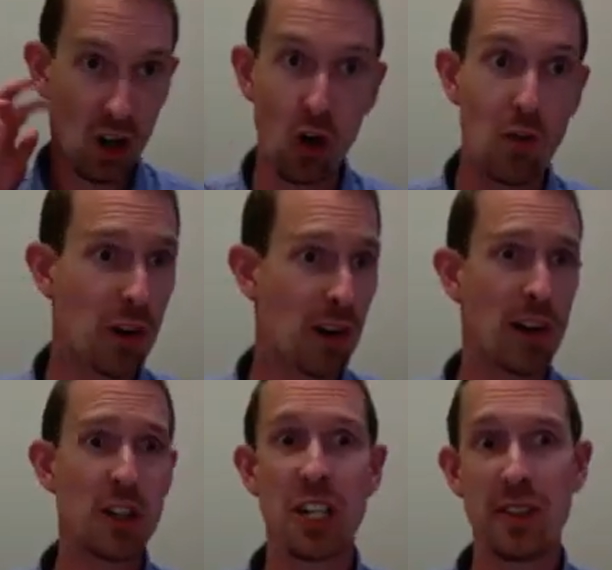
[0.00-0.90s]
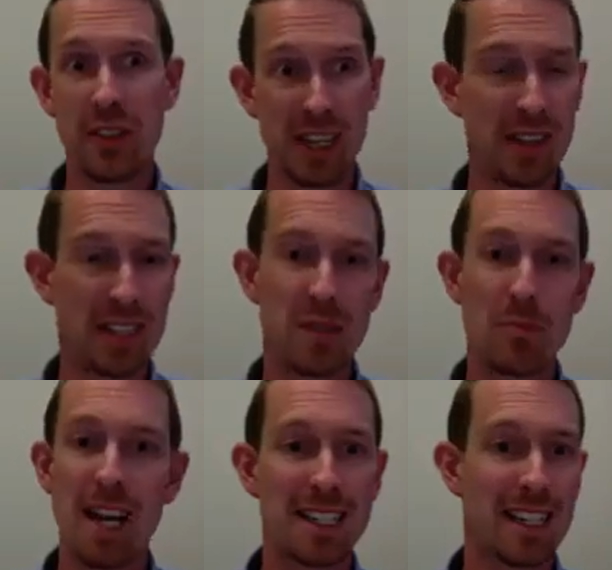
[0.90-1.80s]
overarching thing that's
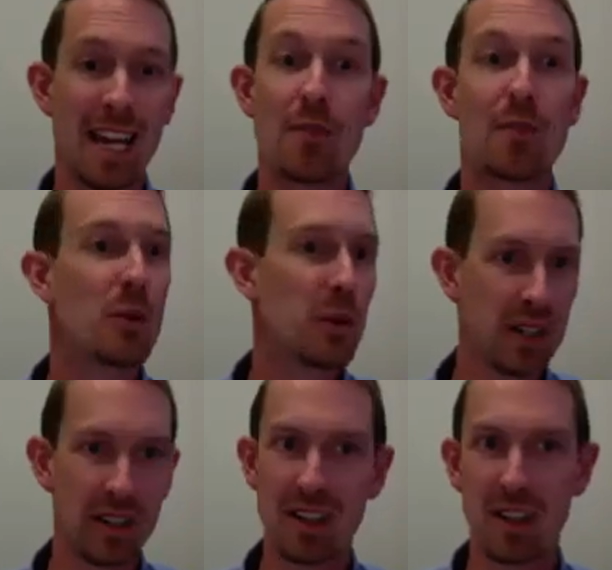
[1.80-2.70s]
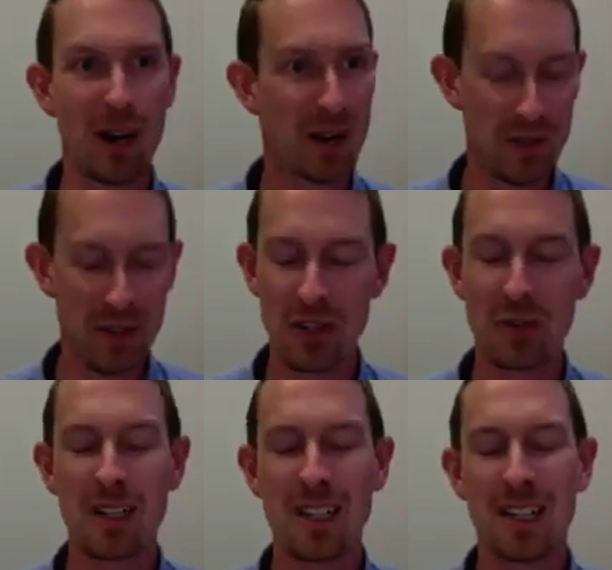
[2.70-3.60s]
impacting everyone around
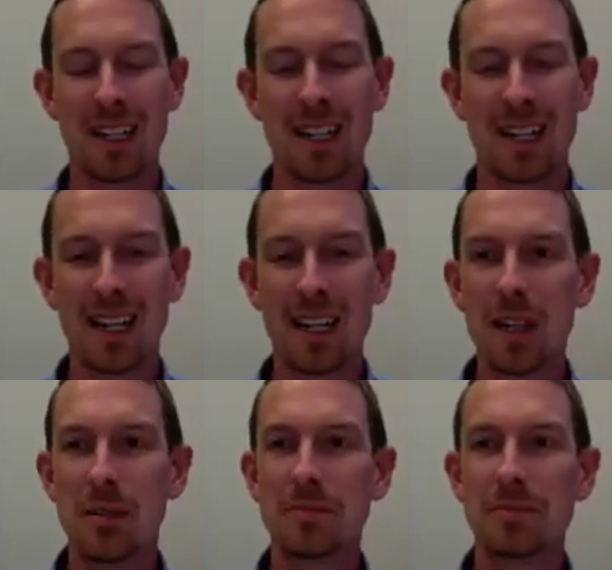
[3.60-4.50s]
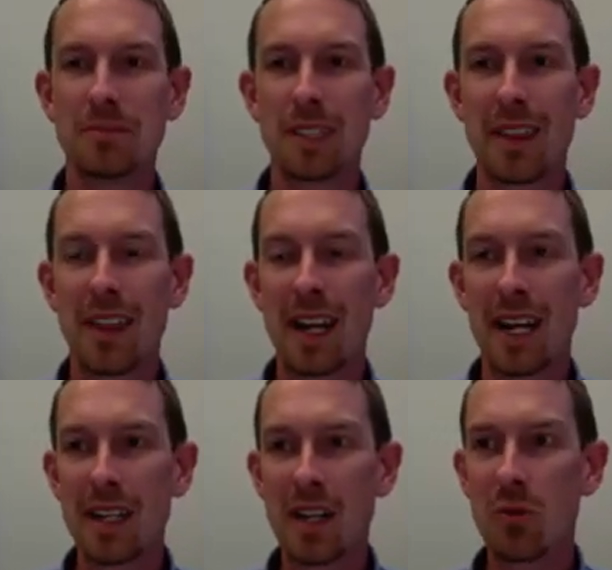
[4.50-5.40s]
you. that I
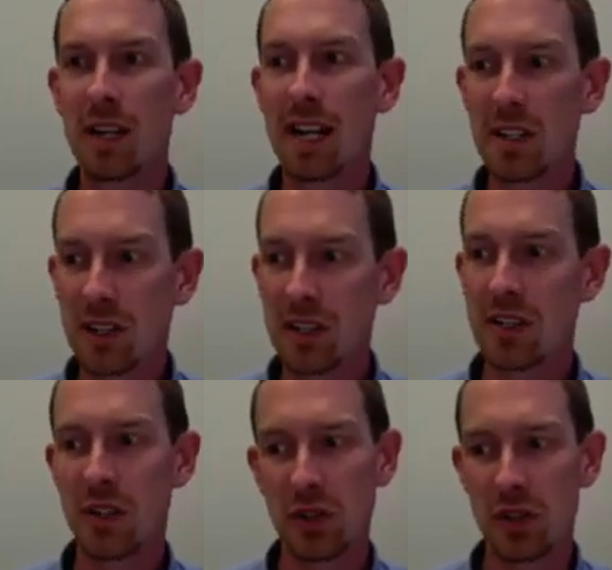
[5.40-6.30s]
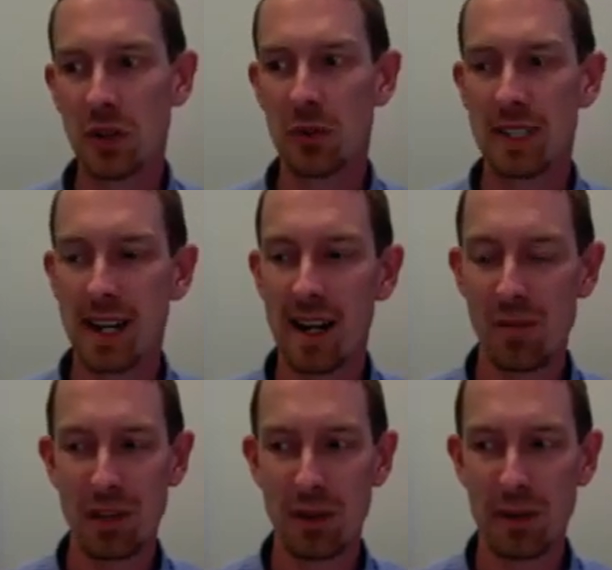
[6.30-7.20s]
know when I talk to
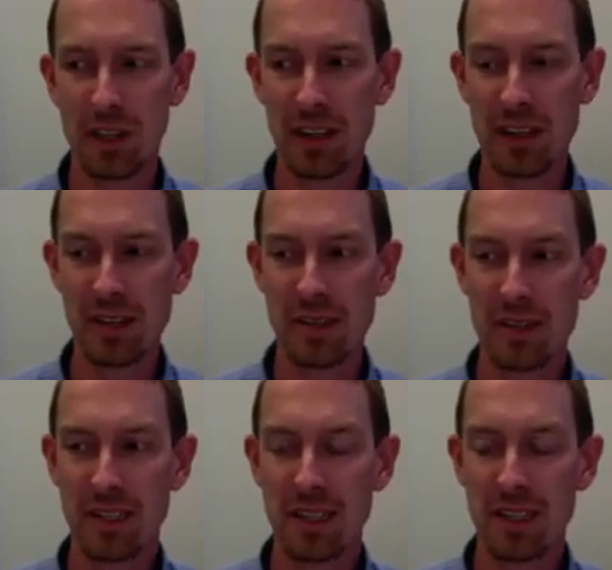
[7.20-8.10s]
retirement communities,